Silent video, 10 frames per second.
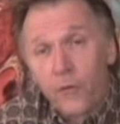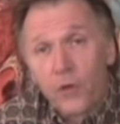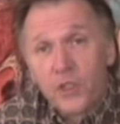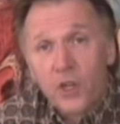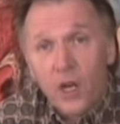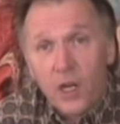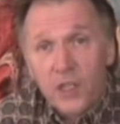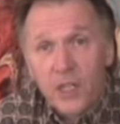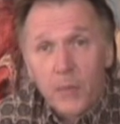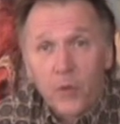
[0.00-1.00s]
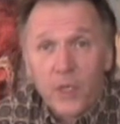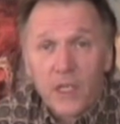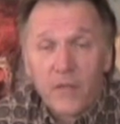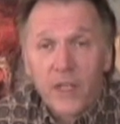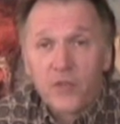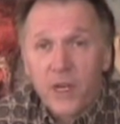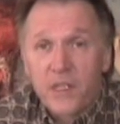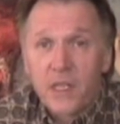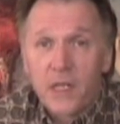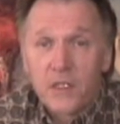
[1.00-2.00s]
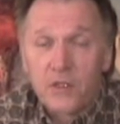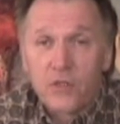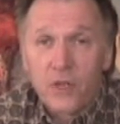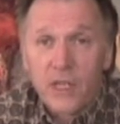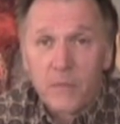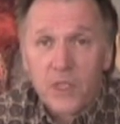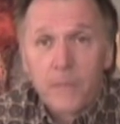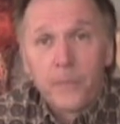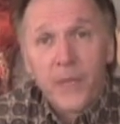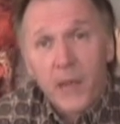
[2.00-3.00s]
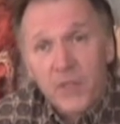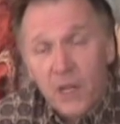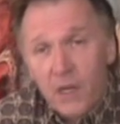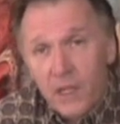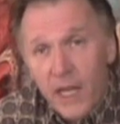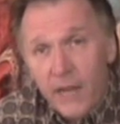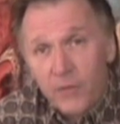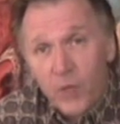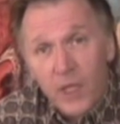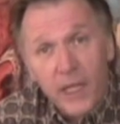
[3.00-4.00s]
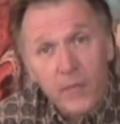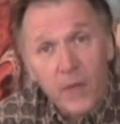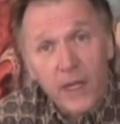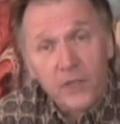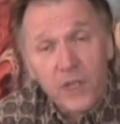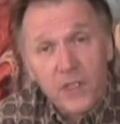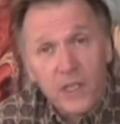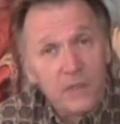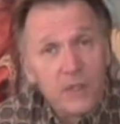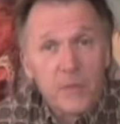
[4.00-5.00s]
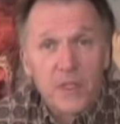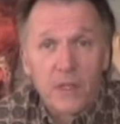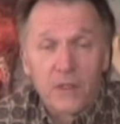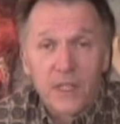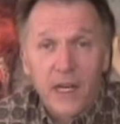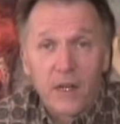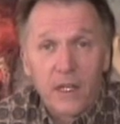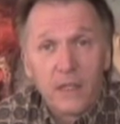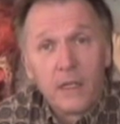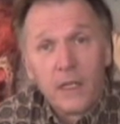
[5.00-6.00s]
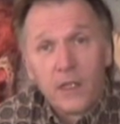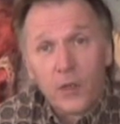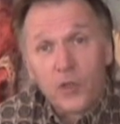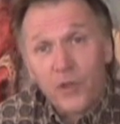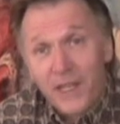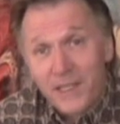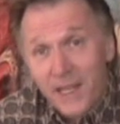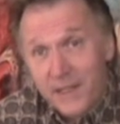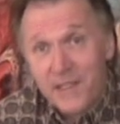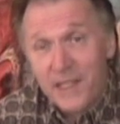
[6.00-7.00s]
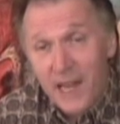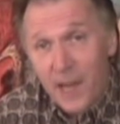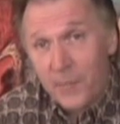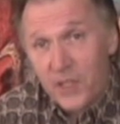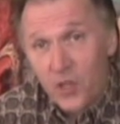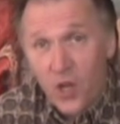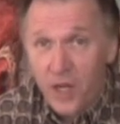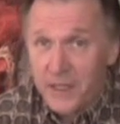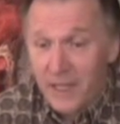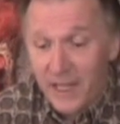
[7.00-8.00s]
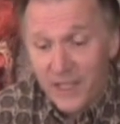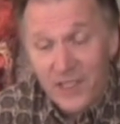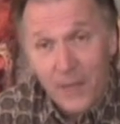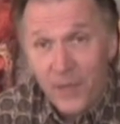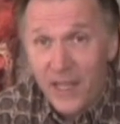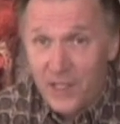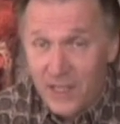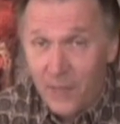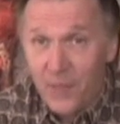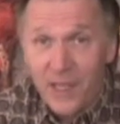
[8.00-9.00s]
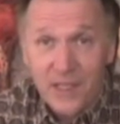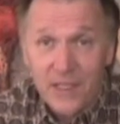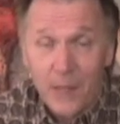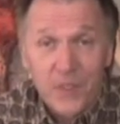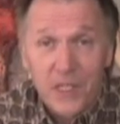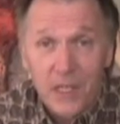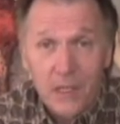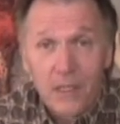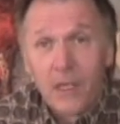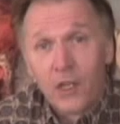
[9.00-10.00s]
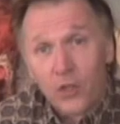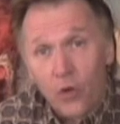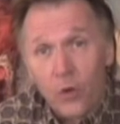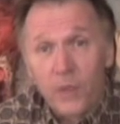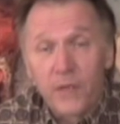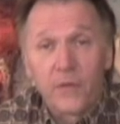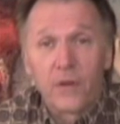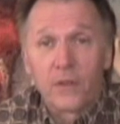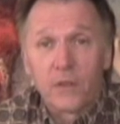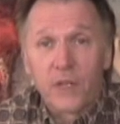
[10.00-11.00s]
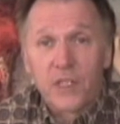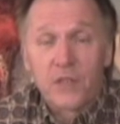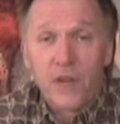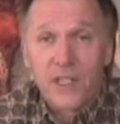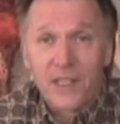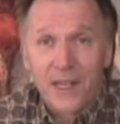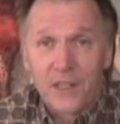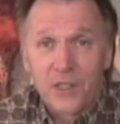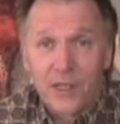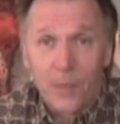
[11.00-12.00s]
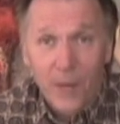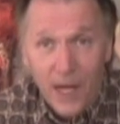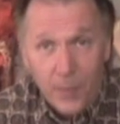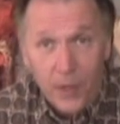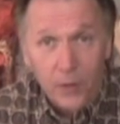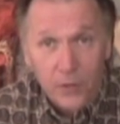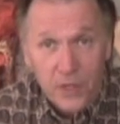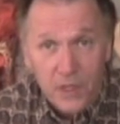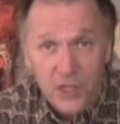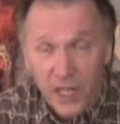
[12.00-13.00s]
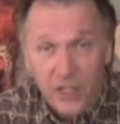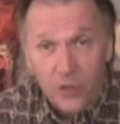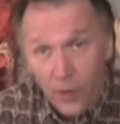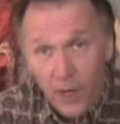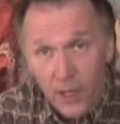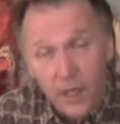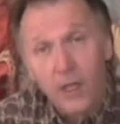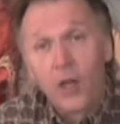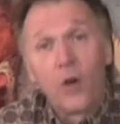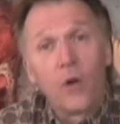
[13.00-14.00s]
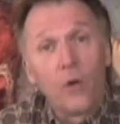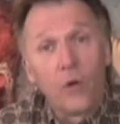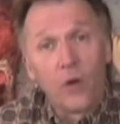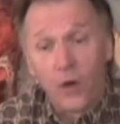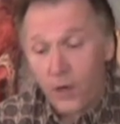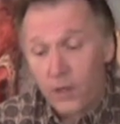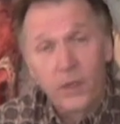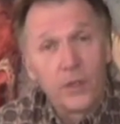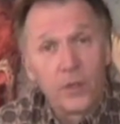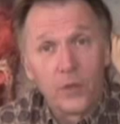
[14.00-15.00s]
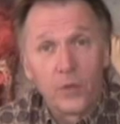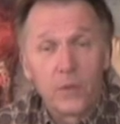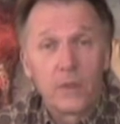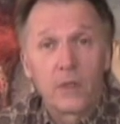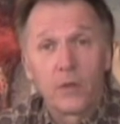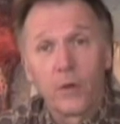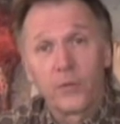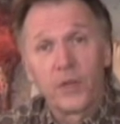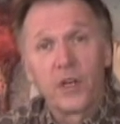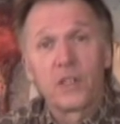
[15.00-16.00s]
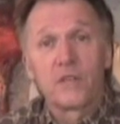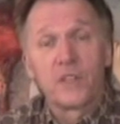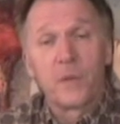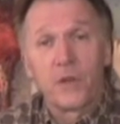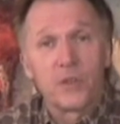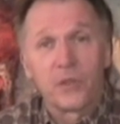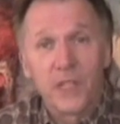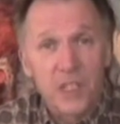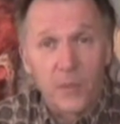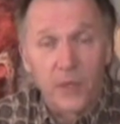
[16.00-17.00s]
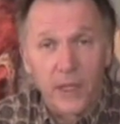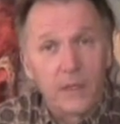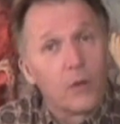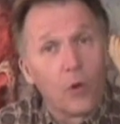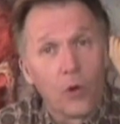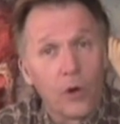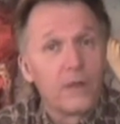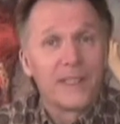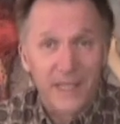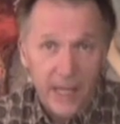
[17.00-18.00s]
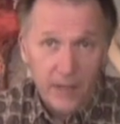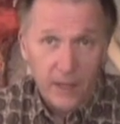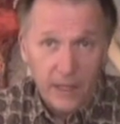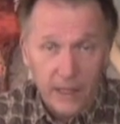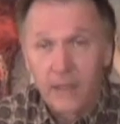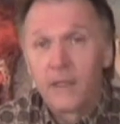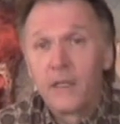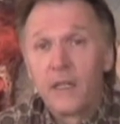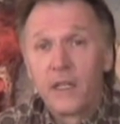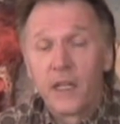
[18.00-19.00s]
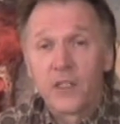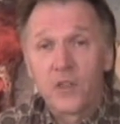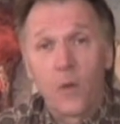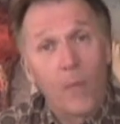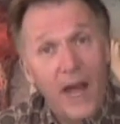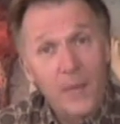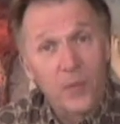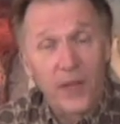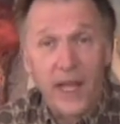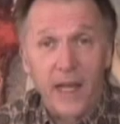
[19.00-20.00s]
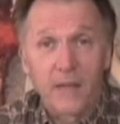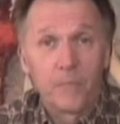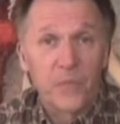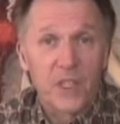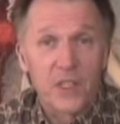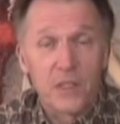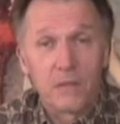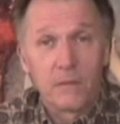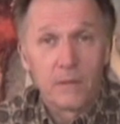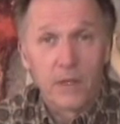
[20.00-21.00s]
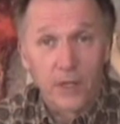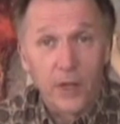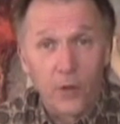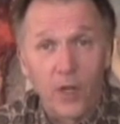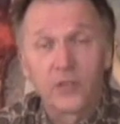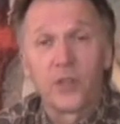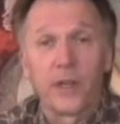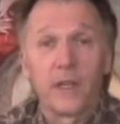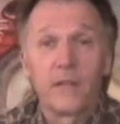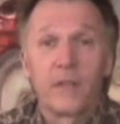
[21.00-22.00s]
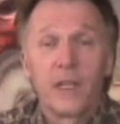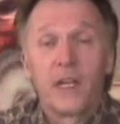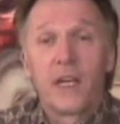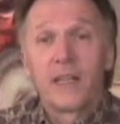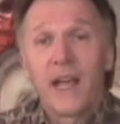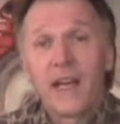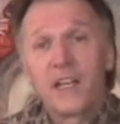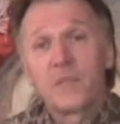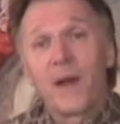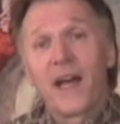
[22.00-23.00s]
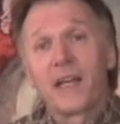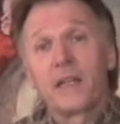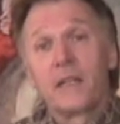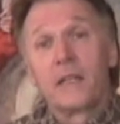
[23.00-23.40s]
four talks that I'm going to give on transcendence and dreams. I'm sorry that I have to relate my transcendent dreams in their entirety. You know, transcendence cannot be taught in like step A, step B, and step C. Normally for degrees of transcendence, you either pop a hallucinogenic drug or you go through years of spiritual discipline or you get lucky. And so my plan is another alternative and that is by